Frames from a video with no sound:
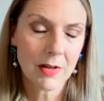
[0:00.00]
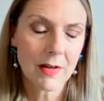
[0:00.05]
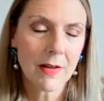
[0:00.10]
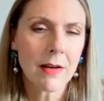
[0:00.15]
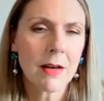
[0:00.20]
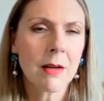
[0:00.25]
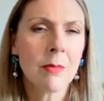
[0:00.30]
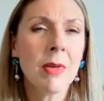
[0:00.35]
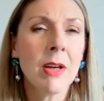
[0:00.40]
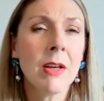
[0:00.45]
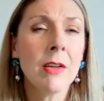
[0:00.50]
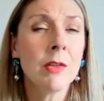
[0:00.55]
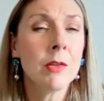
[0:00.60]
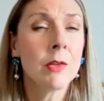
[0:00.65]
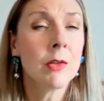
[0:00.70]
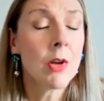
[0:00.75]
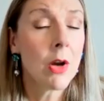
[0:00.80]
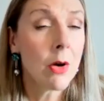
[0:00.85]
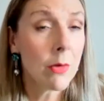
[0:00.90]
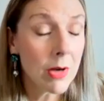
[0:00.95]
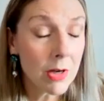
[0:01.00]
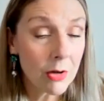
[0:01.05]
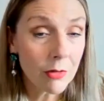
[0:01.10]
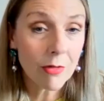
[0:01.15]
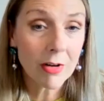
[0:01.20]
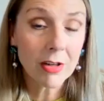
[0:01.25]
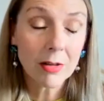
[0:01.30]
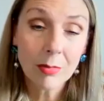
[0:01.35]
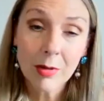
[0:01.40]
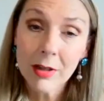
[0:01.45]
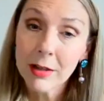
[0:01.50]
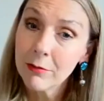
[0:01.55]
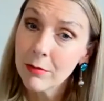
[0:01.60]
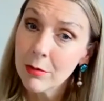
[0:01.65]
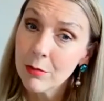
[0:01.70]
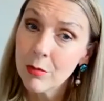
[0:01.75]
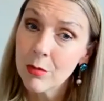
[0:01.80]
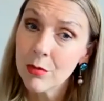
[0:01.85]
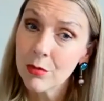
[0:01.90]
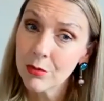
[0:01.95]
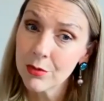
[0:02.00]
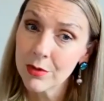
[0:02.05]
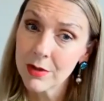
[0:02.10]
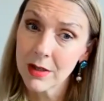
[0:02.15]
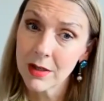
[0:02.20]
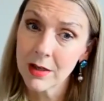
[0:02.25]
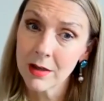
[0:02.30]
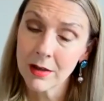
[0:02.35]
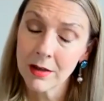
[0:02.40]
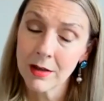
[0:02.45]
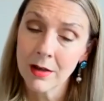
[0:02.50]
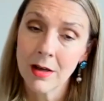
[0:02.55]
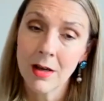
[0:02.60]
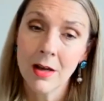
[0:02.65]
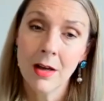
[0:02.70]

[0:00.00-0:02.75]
That can be so incredibly rewarding.